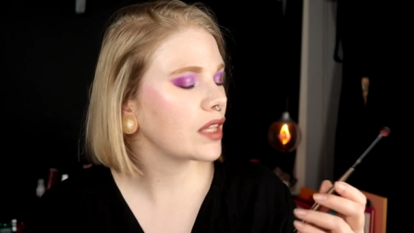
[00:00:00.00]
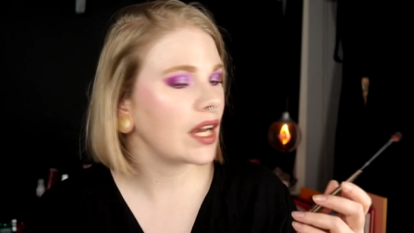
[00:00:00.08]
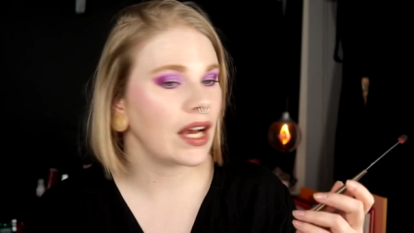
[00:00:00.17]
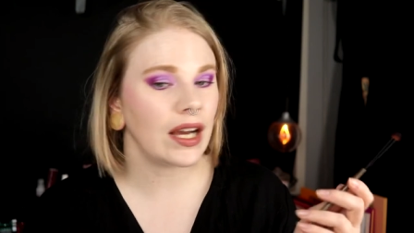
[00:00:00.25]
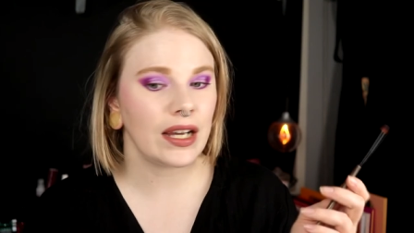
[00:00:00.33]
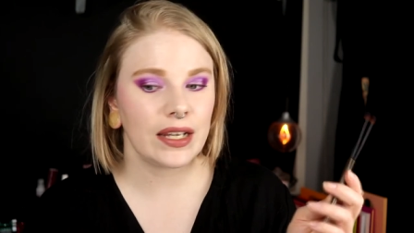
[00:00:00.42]

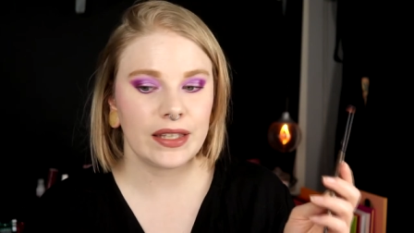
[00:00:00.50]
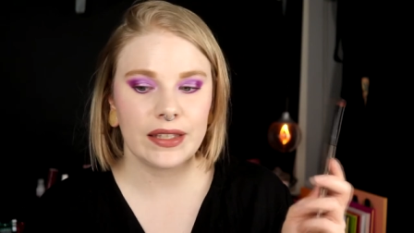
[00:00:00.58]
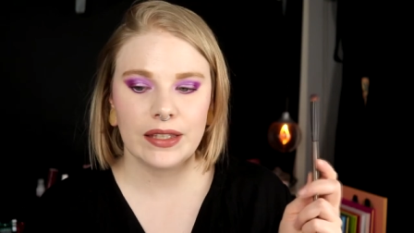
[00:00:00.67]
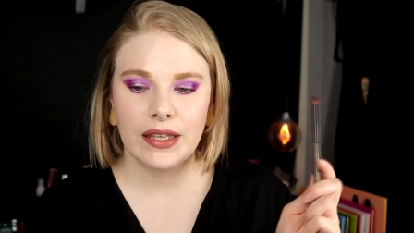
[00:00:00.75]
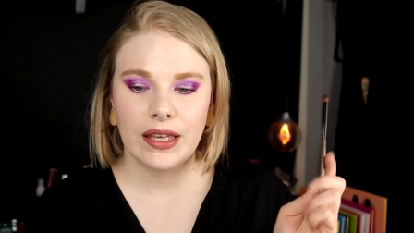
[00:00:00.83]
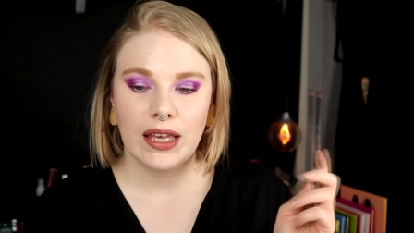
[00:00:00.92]

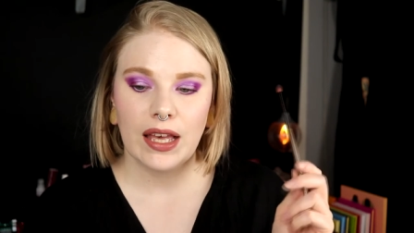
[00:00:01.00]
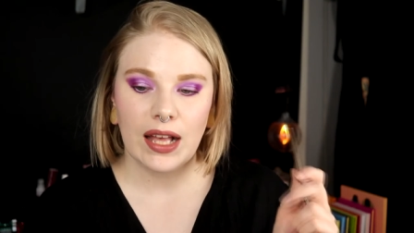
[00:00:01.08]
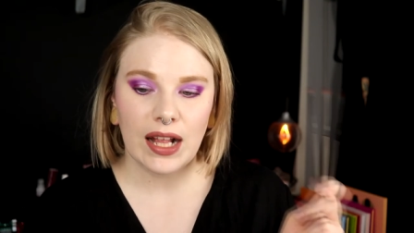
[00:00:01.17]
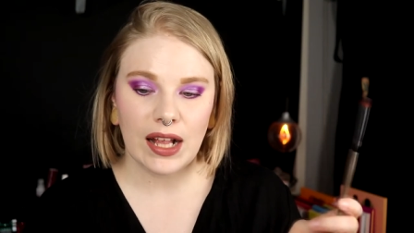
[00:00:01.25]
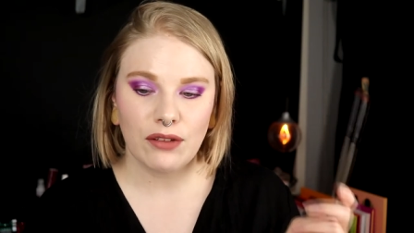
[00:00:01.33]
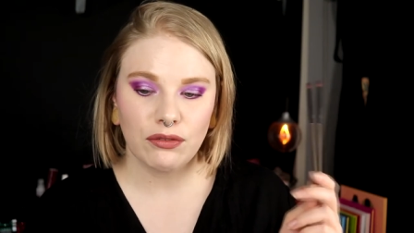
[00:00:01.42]
I
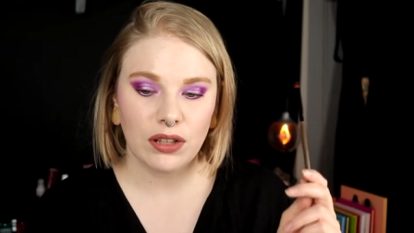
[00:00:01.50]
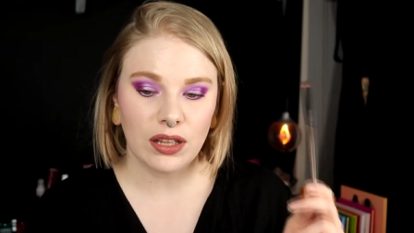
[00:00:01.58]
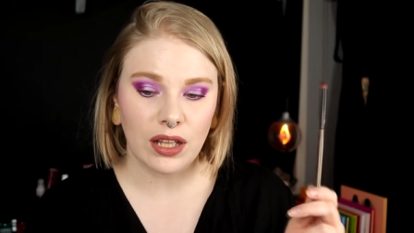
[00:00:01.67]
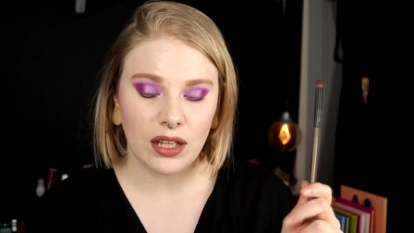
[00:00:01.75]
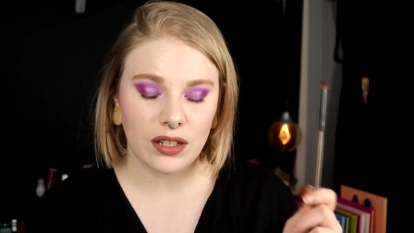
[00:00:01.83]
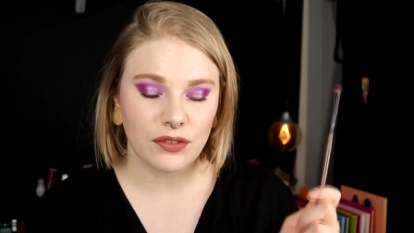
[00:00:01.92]
have a
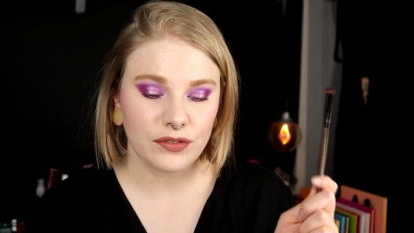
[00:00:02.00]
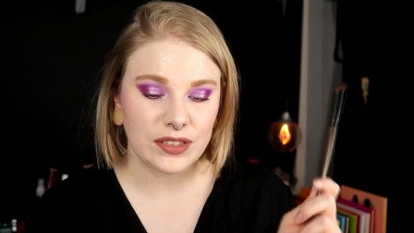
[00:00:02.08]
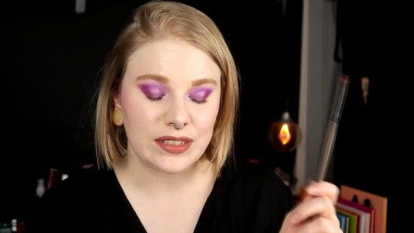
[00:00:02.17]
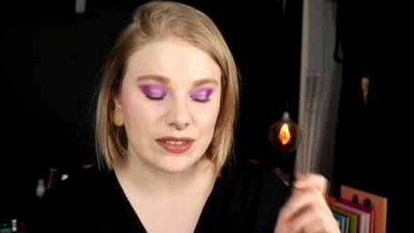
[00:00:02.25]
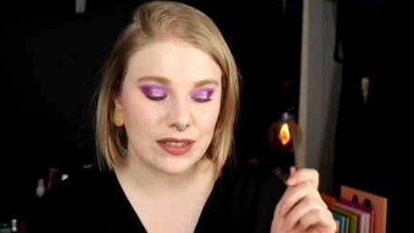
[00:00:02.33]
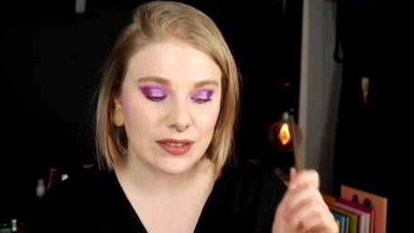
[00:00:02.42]
lot of
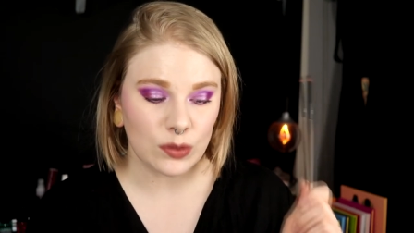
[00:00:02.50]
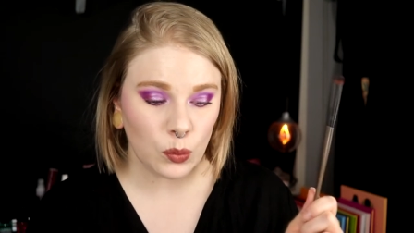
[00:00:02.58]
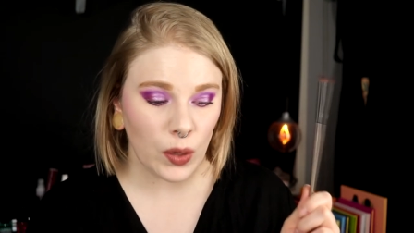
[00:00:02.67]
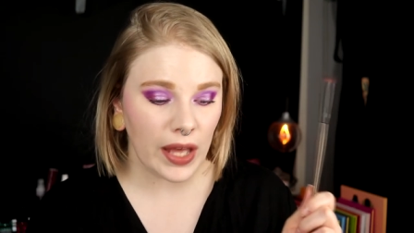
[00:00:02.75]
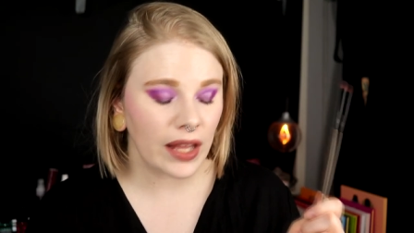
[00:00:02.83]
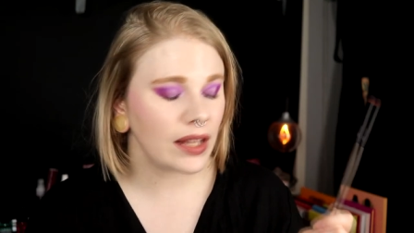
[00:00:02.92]
these as
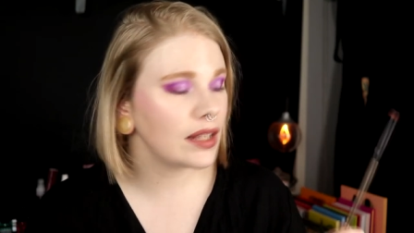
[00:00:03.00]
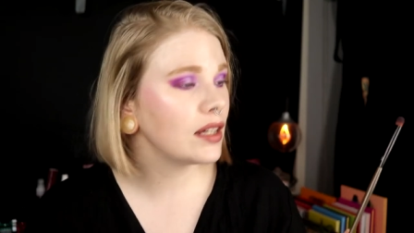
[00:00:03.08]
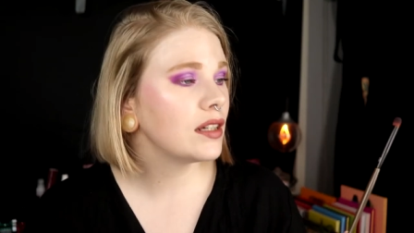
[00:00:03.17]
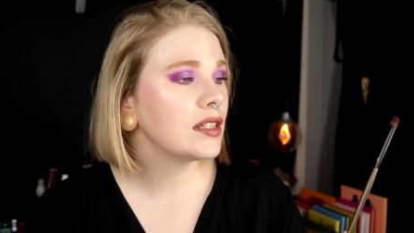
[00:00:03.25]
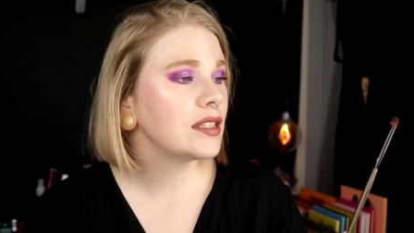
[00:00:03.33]
well.